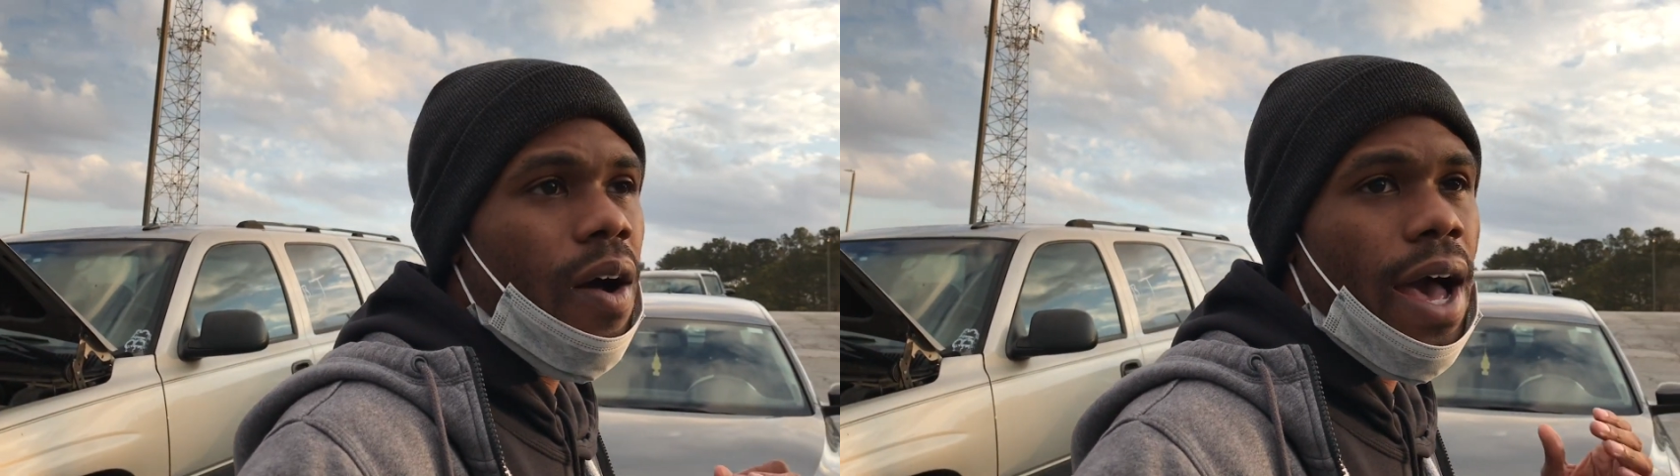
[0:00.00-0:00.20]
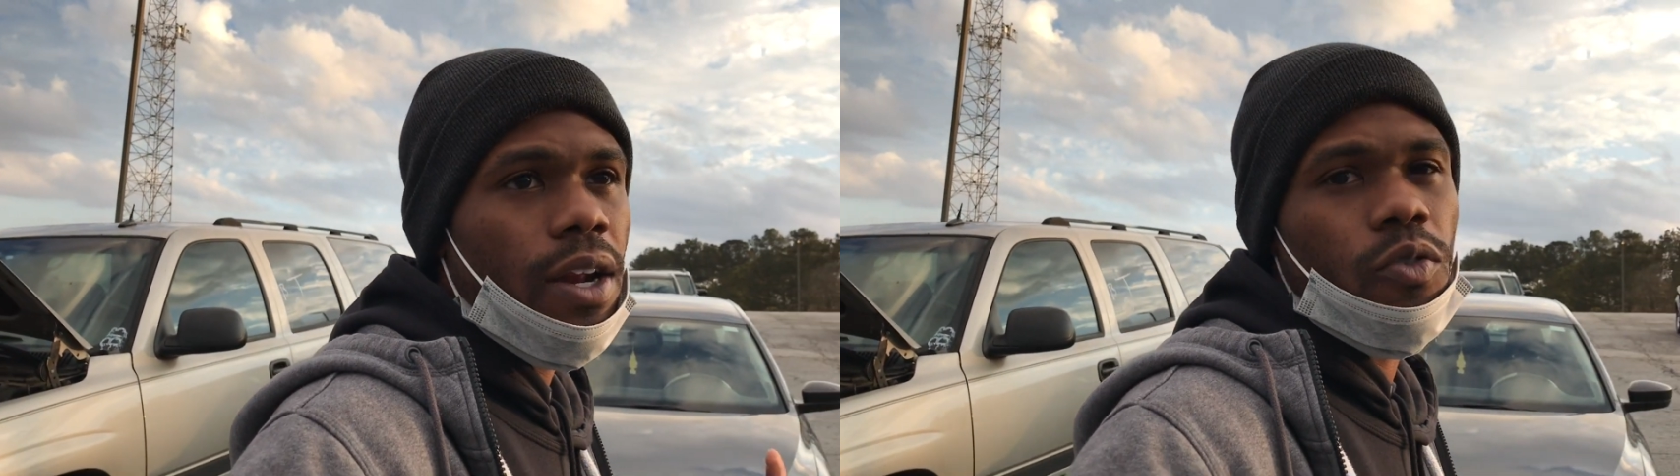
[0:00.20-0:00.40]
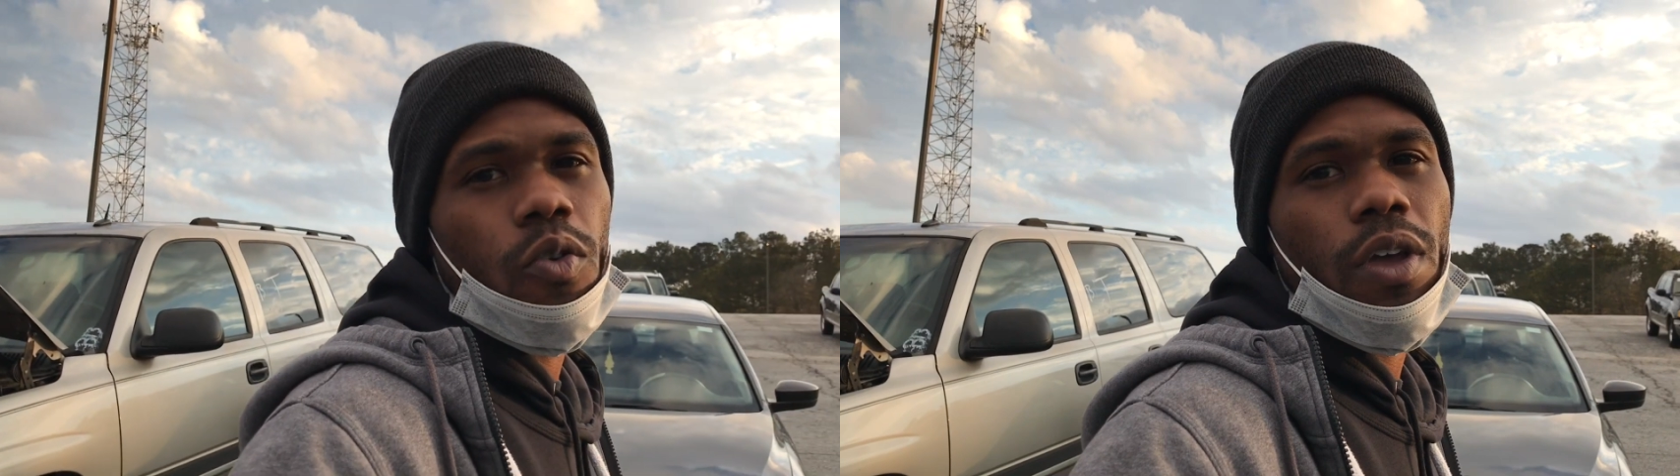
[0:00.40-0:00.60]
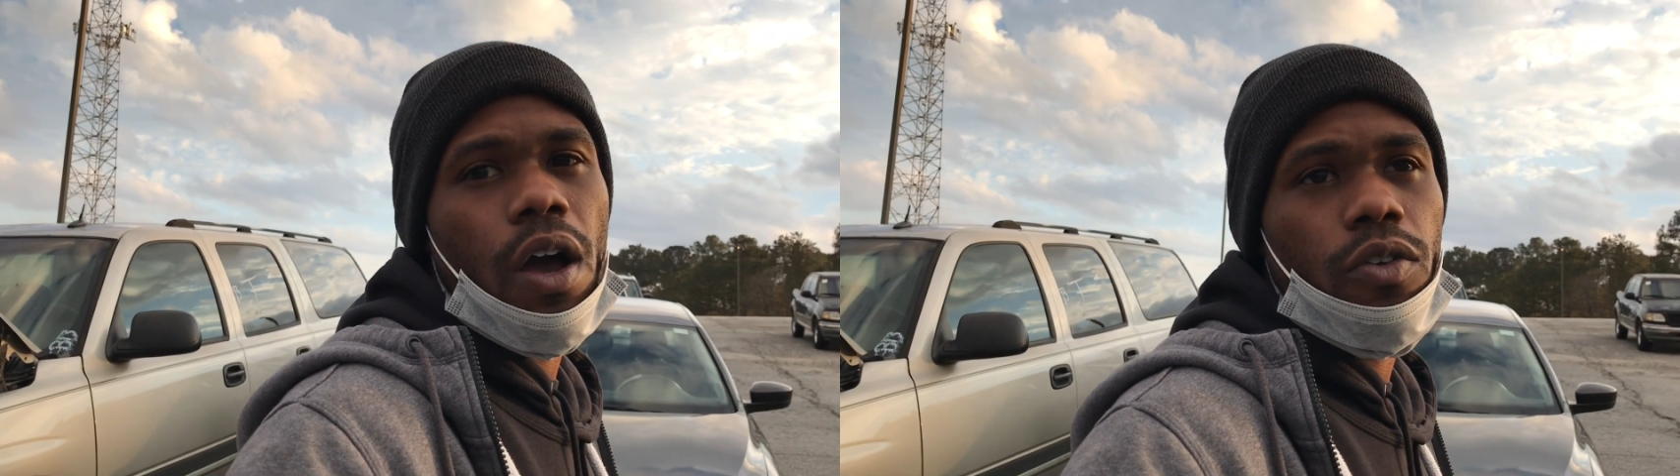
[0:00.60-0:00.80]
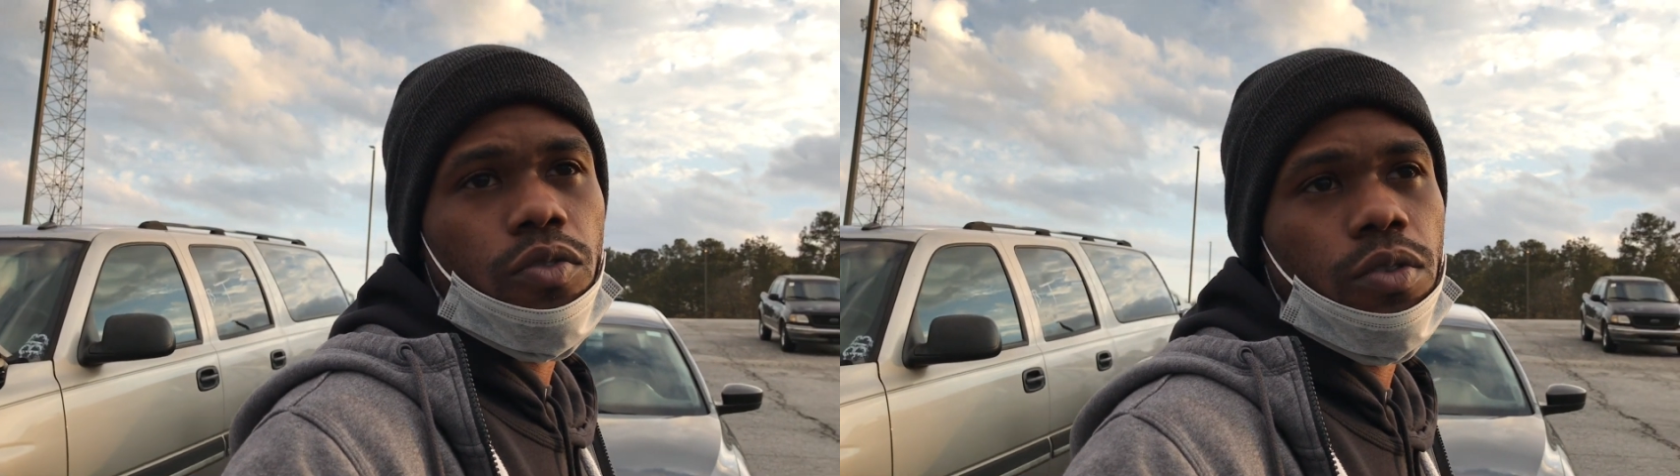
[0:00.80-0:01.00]
how to grow y'all
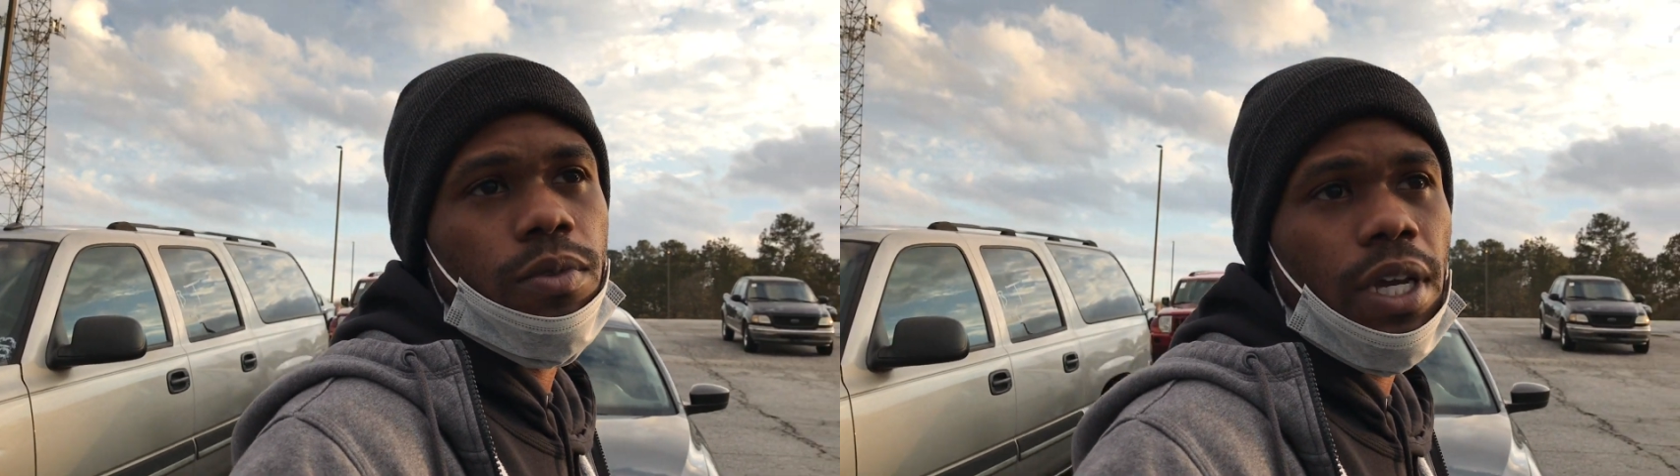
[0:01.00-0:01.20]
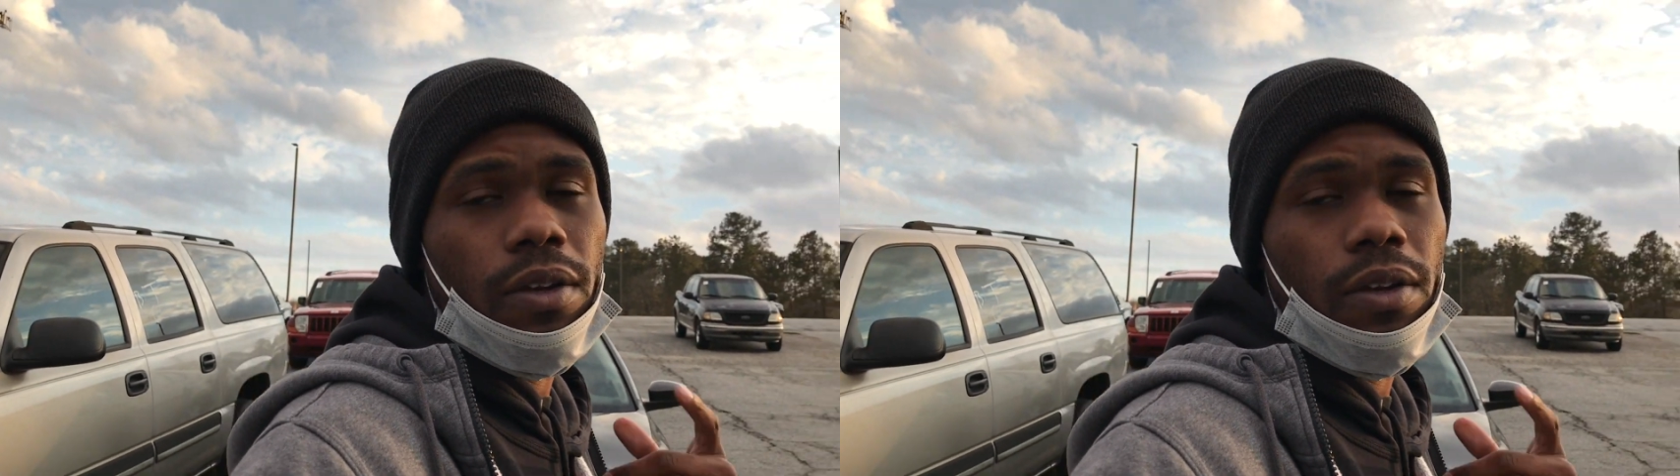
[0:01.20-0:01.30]
YouTube channel.